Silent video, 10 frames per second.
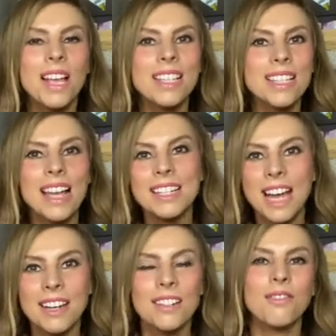sat
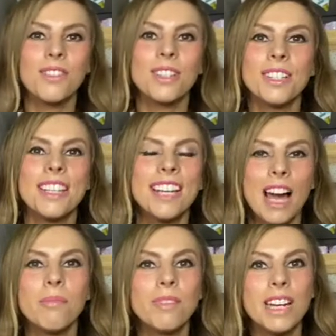down in front of the
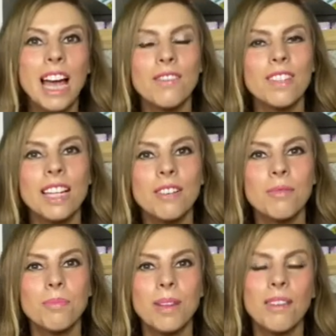camera and have a
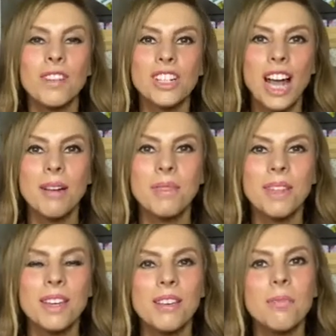little bit of a chat with you.